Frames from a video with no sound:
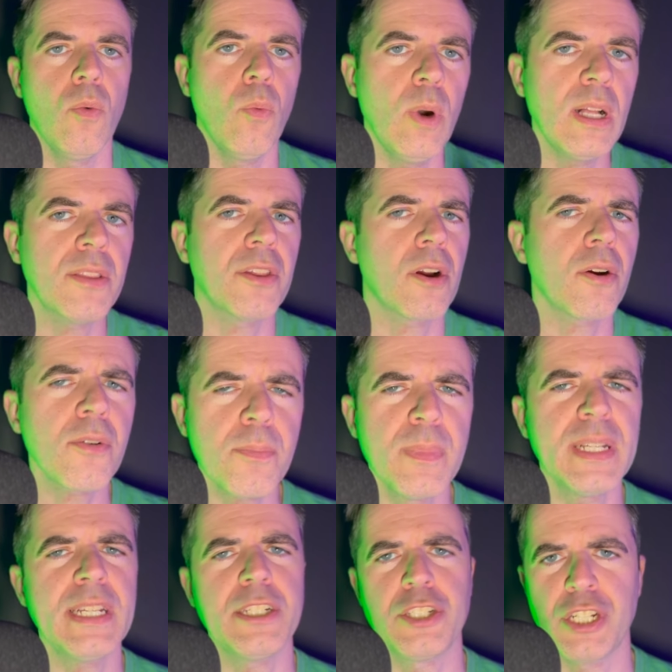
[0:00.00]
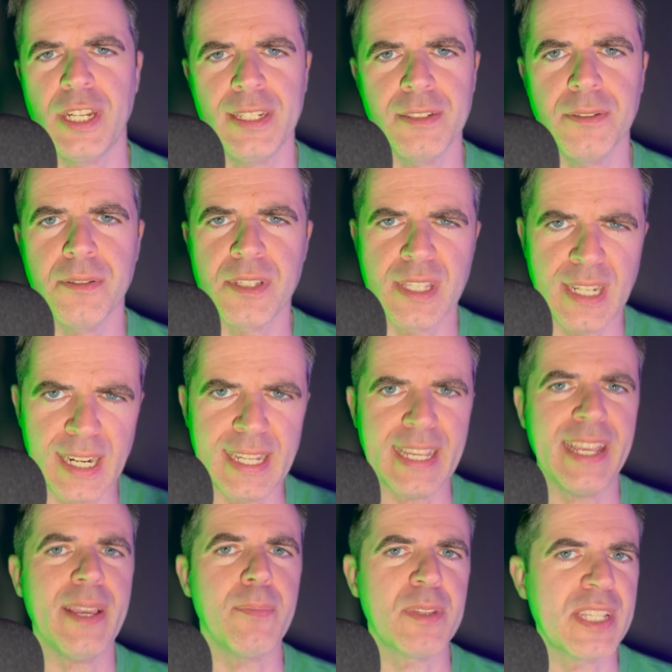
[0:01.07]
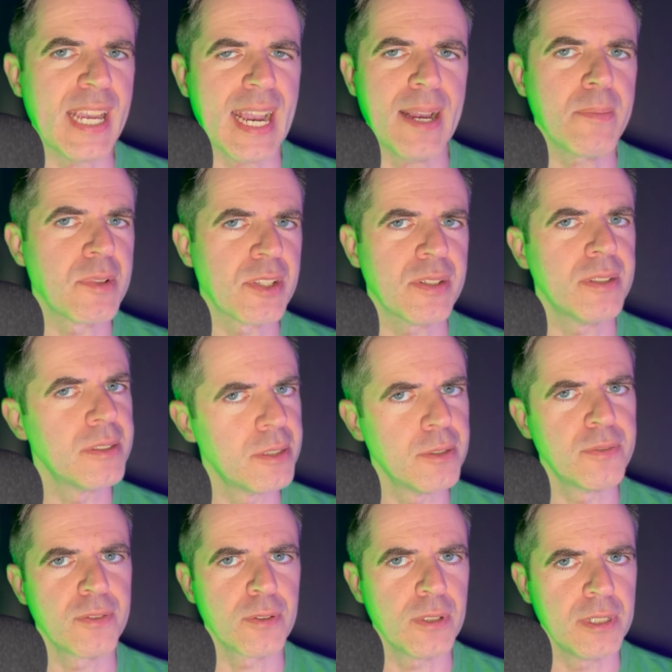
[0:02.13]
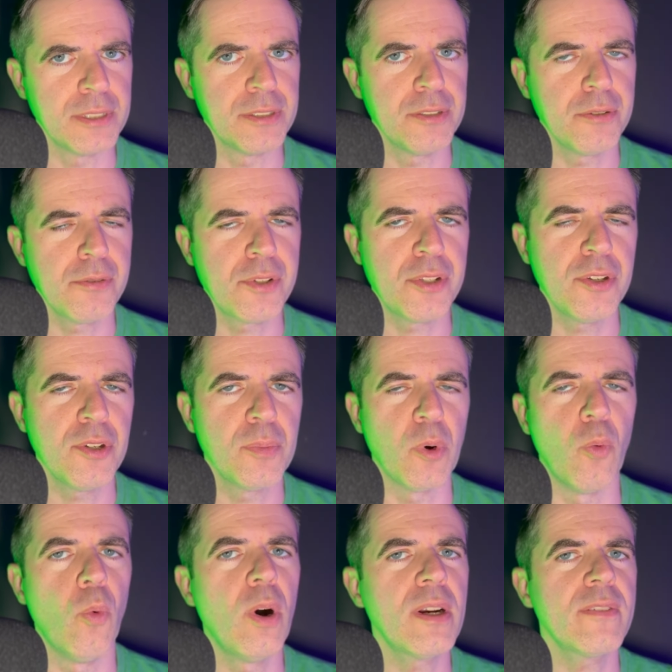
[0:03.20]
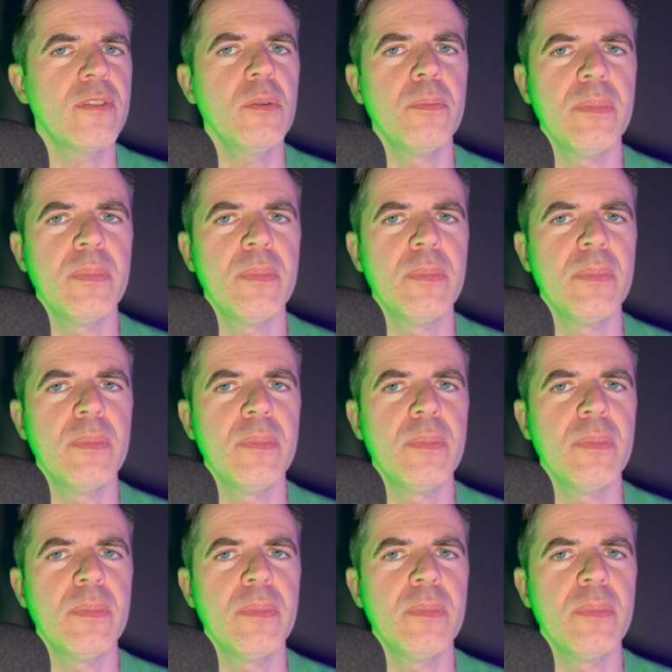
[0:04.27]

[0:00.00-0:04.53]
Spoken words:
Well, there aren't many channels that I keep tabs on over on YouTube, one of them